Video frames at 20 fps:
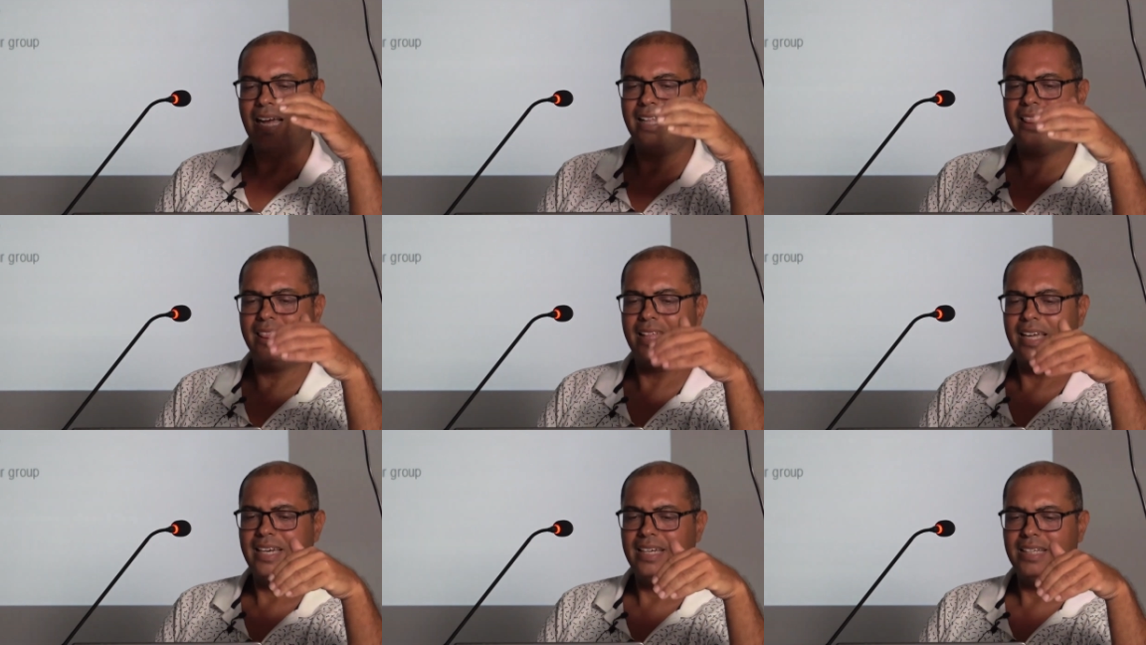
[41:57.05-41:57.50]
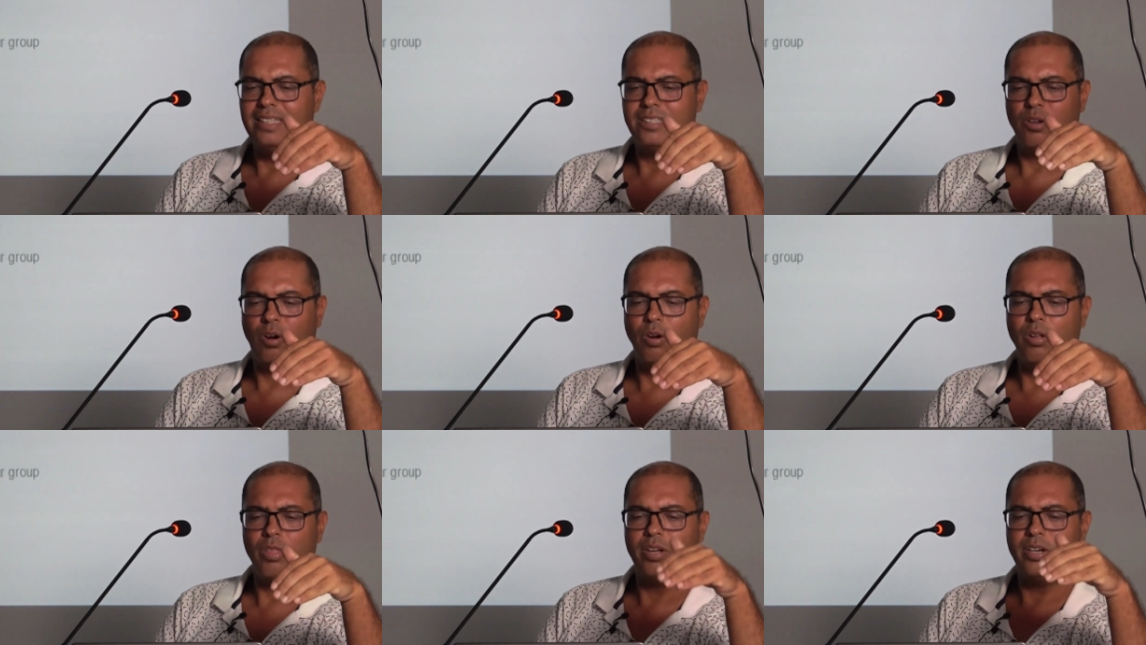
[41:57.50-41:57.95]
And there
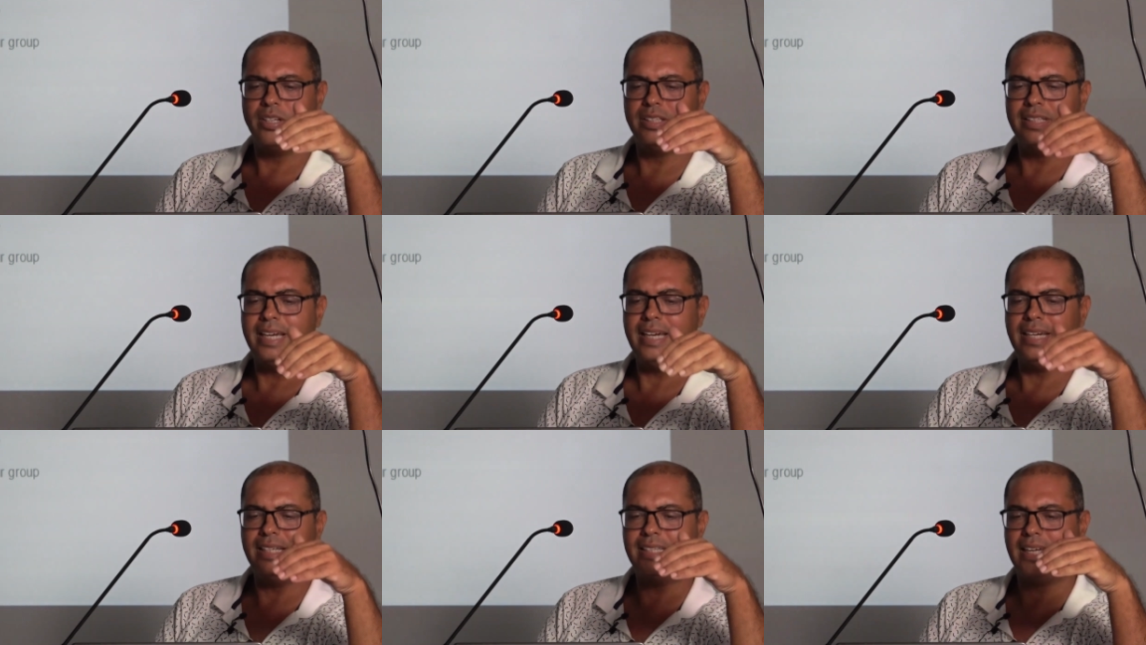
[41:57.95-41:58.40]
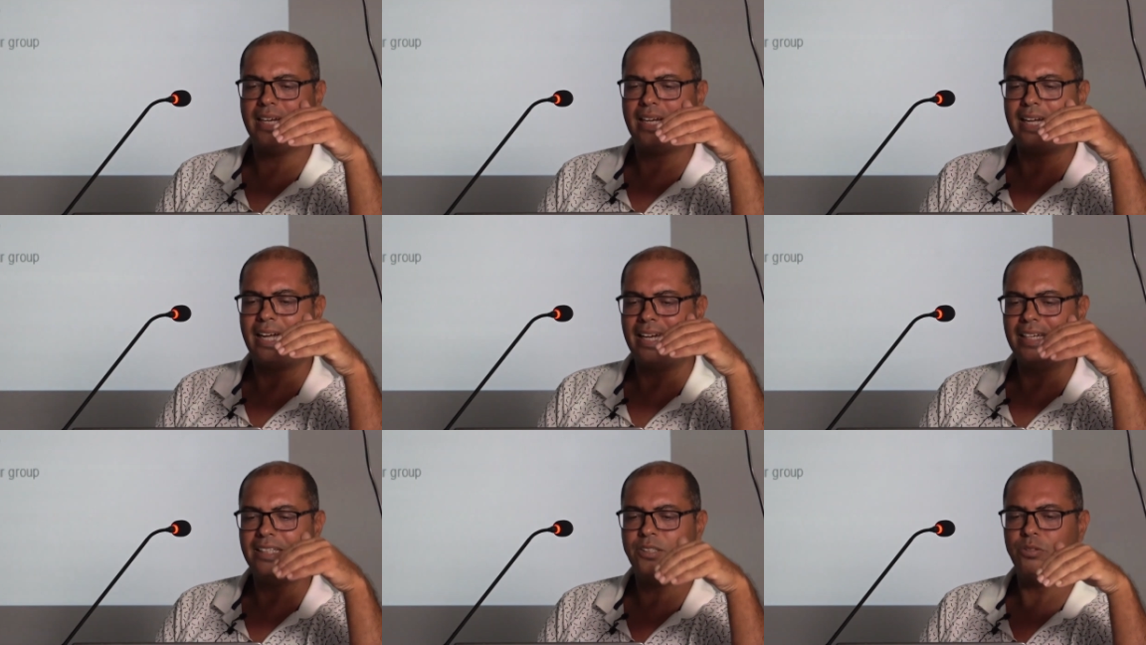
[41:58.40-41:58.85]
is other
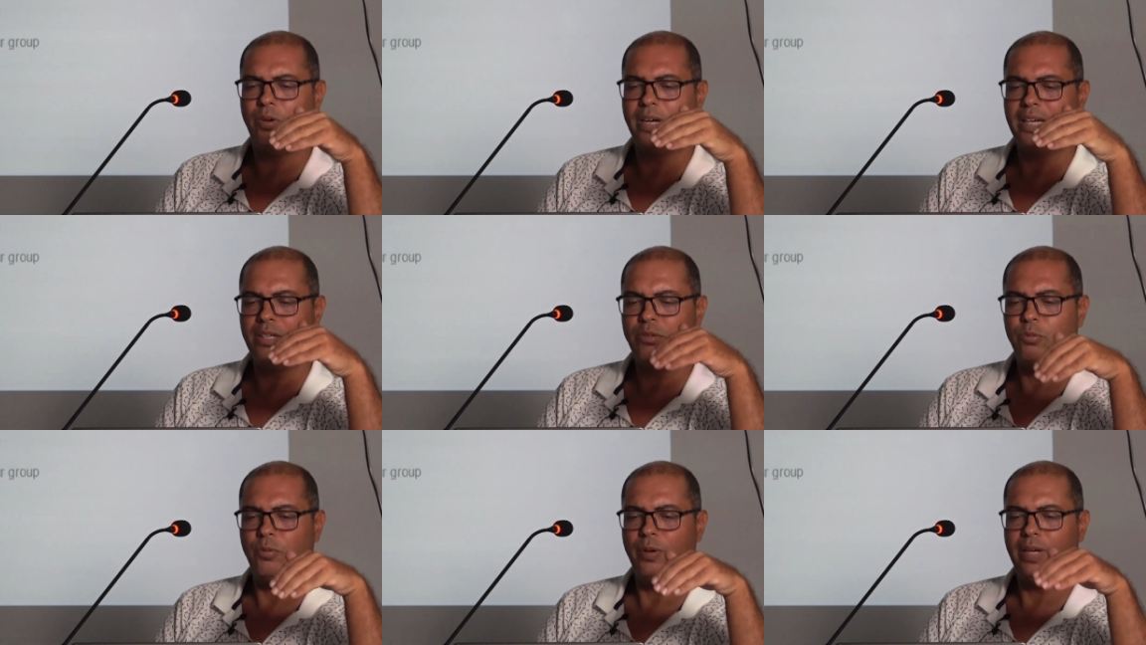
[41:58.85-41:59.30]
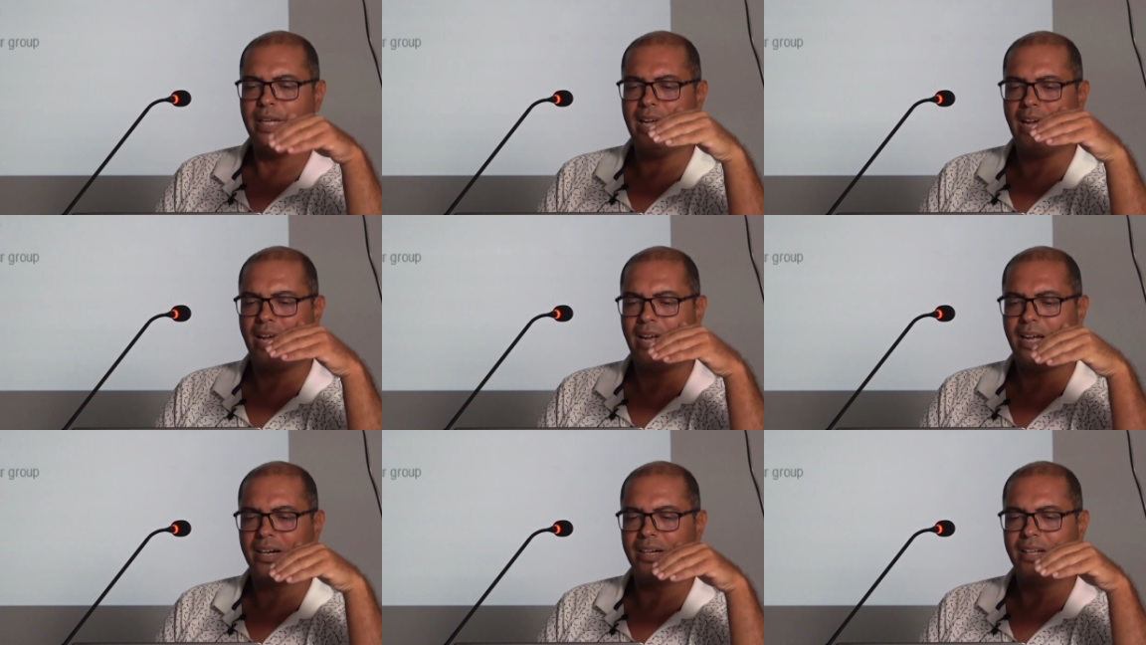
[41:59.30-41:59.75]
data, and when
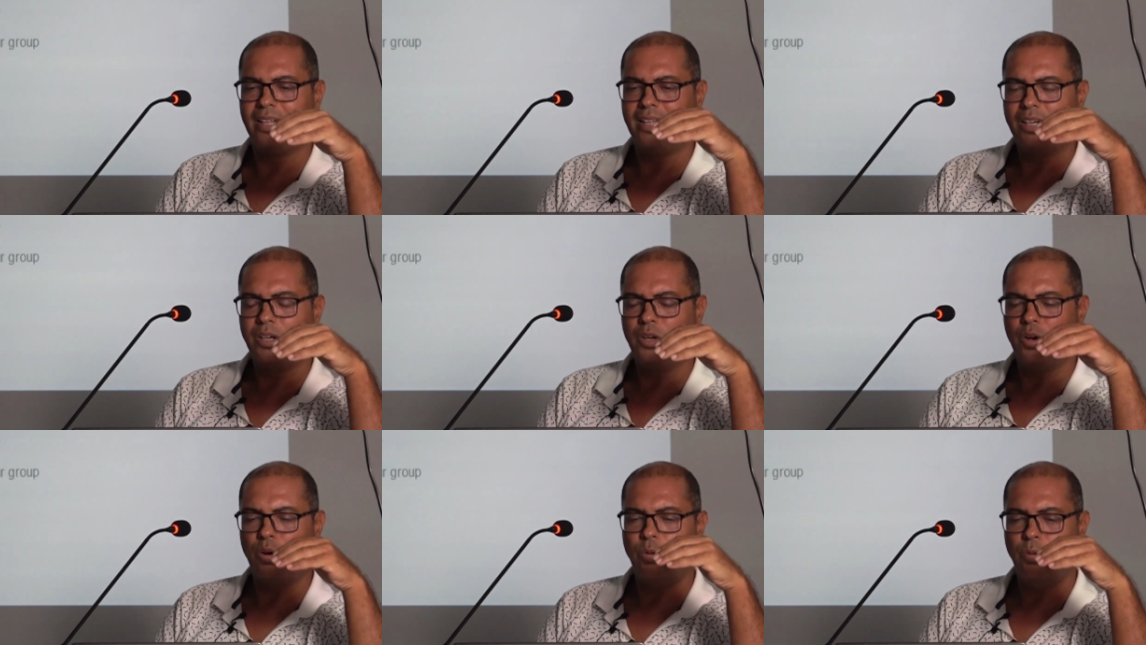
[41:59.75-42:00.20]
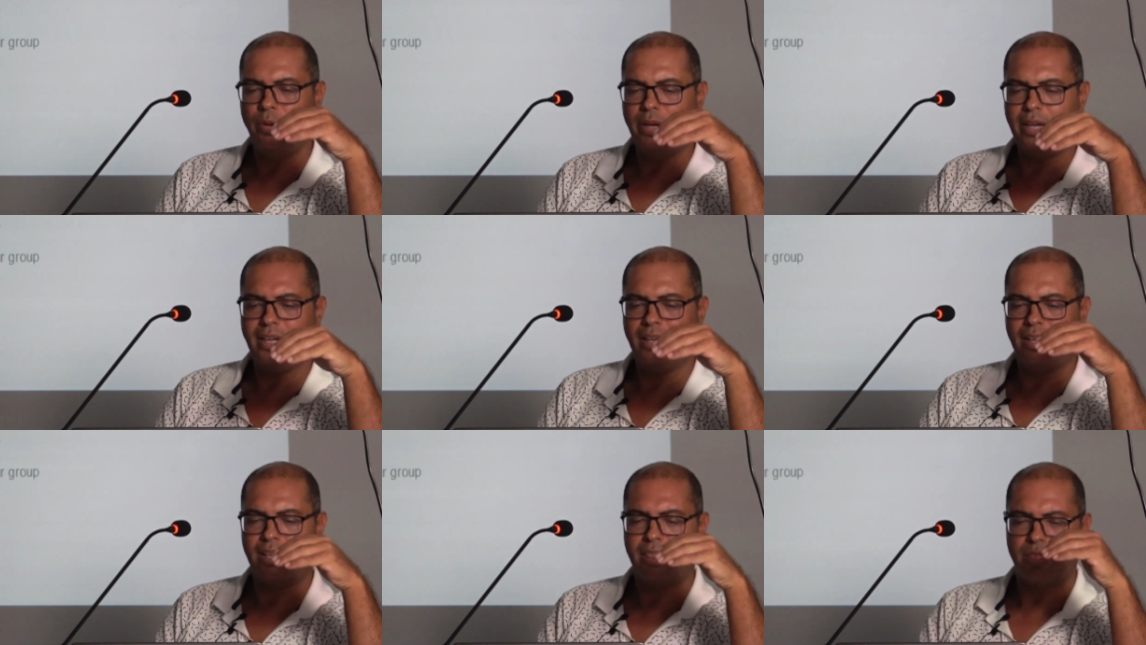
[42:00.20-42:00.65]
we are
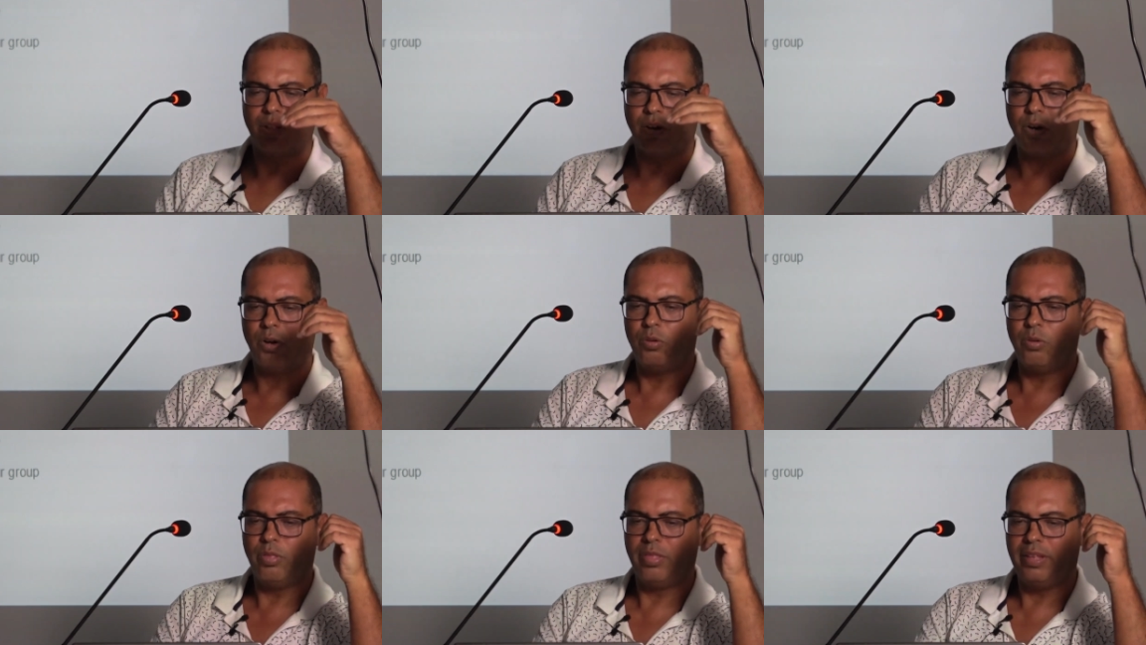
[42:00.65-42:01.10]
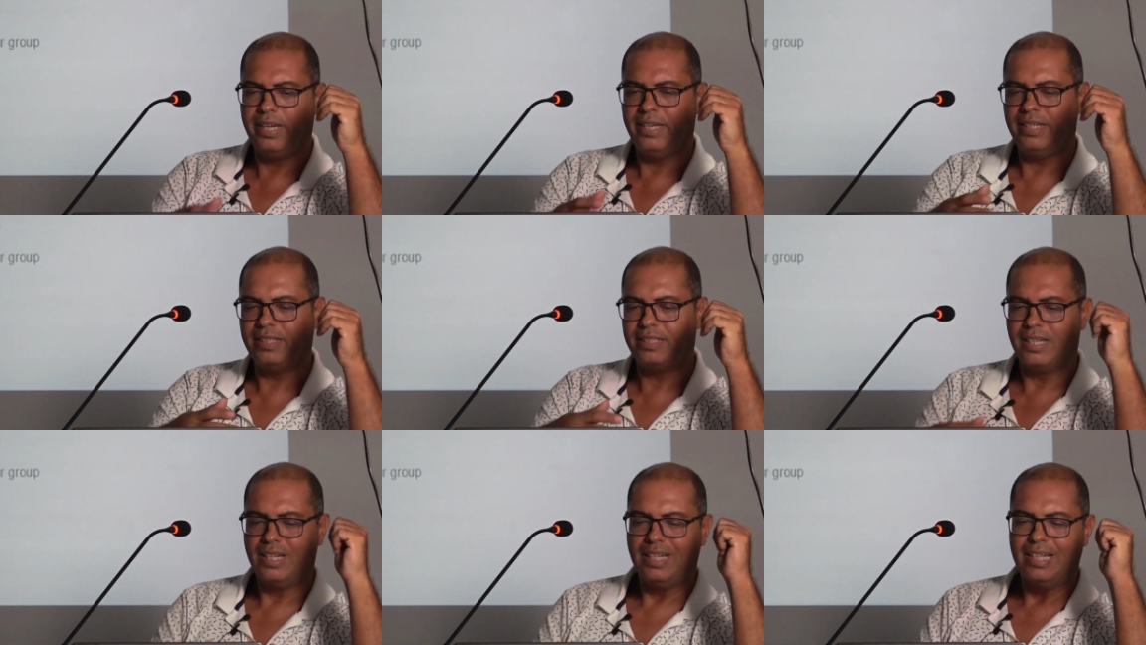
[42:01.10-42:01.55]
going through
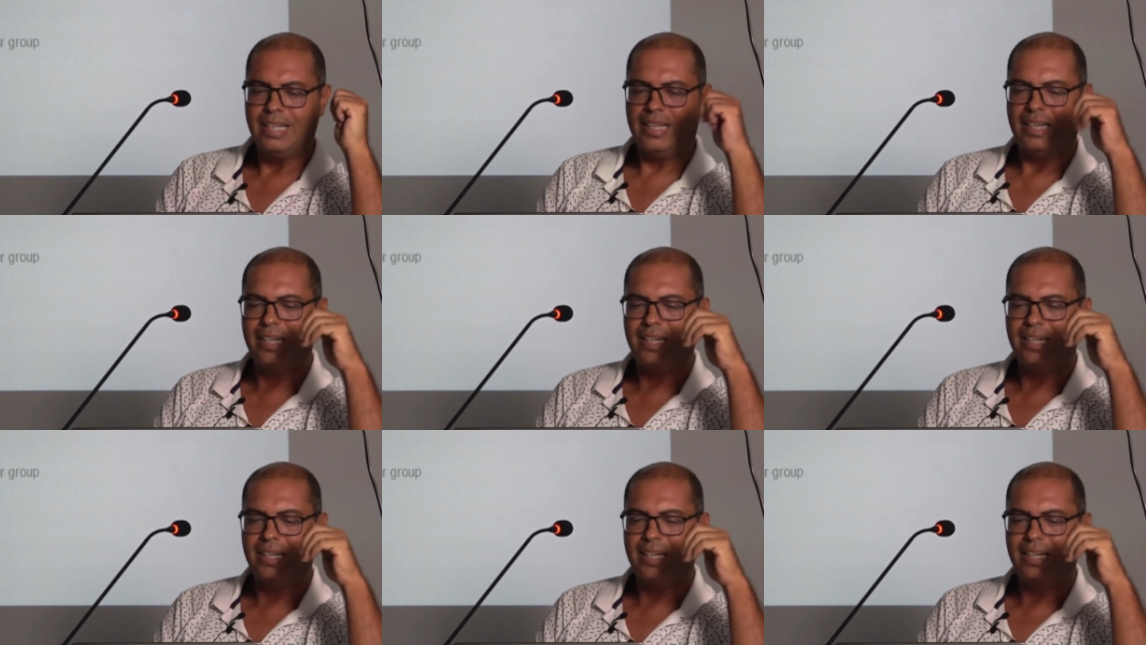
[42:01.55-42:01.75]
this,